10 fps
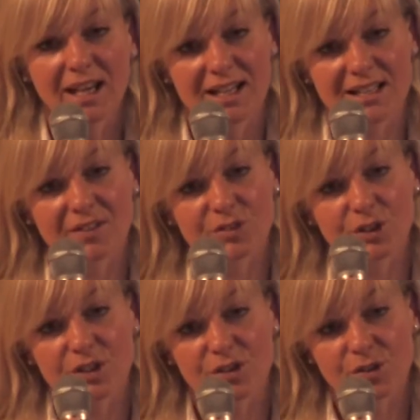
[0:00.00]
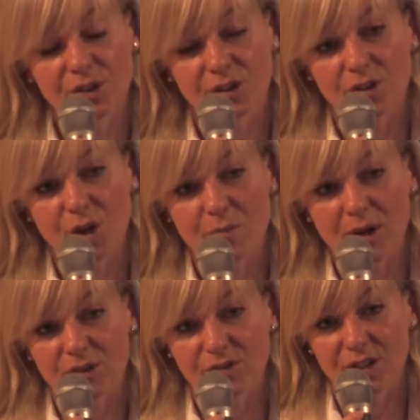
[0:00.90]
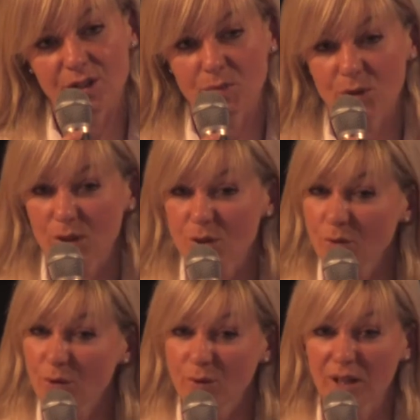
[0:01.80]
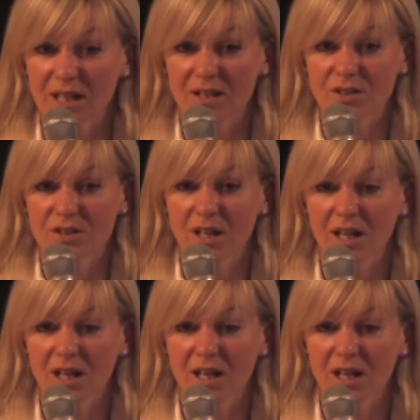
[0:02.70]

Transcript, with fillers: is after a certain amount of years, between 2 and 3 years,